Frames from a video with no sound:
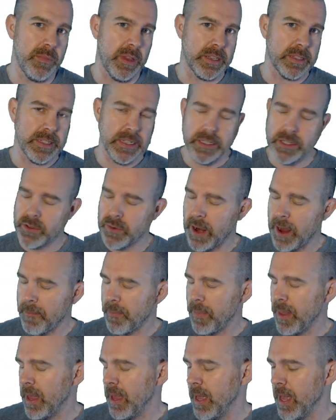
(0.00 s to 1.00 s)
Makes sense,
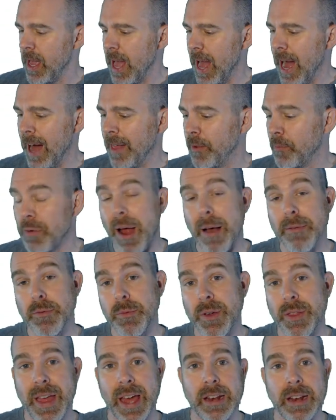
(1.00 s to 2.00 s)
right? The
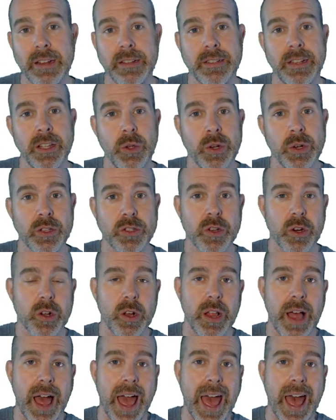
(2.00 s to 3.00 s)
problem with that is the unit
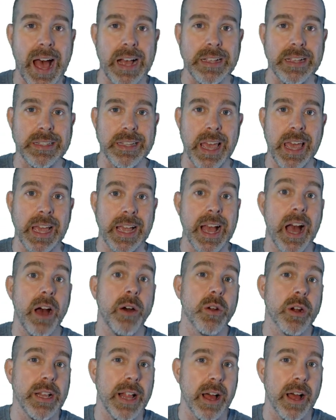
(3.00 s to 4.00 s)
circle has a
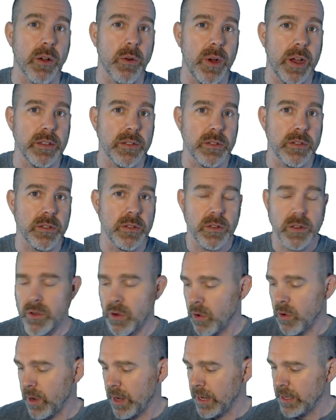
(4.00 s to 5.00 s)
counterclockwise
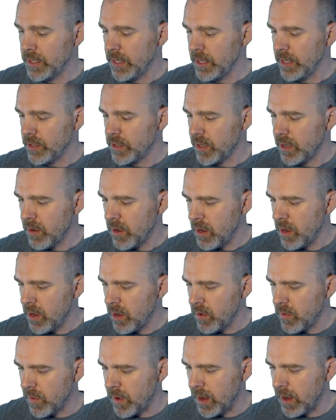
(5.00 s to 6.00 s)
orientation,
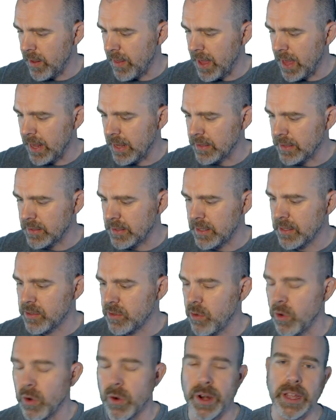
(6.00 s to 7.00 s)
right? That has
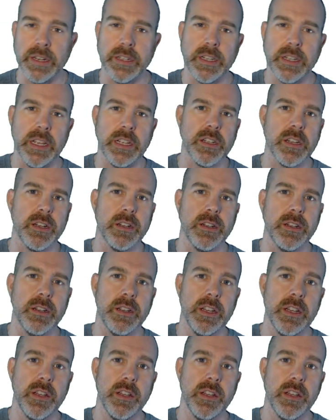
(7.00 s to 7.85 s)
this orientation.